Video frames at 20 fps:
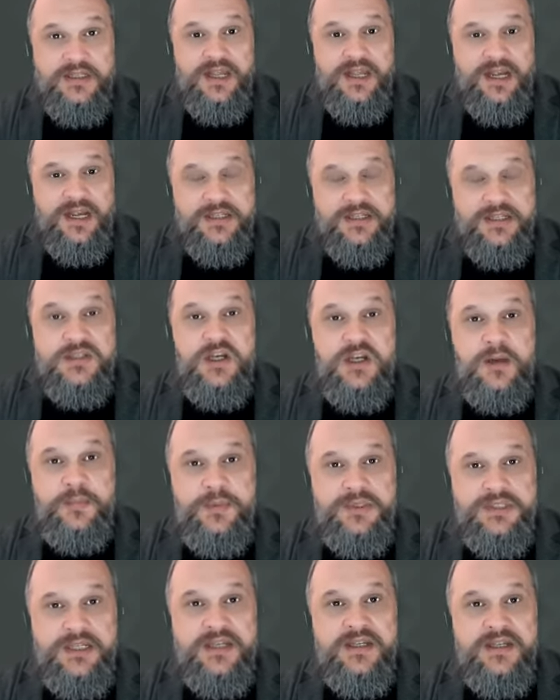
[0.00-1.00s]

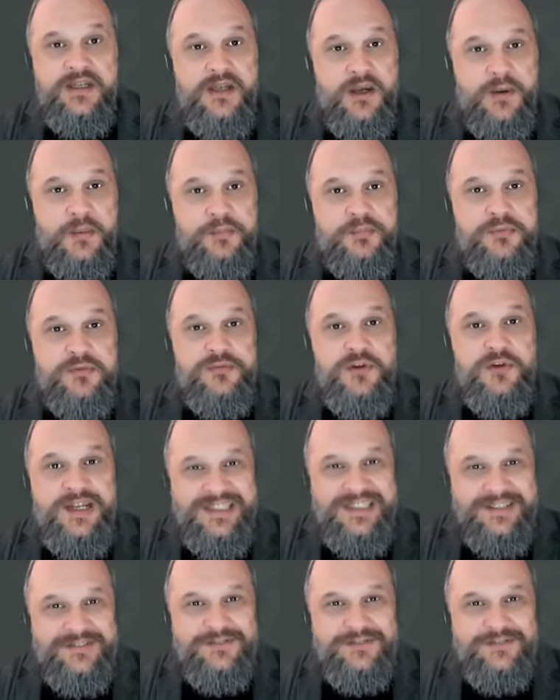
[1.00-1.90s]
interpreting, providing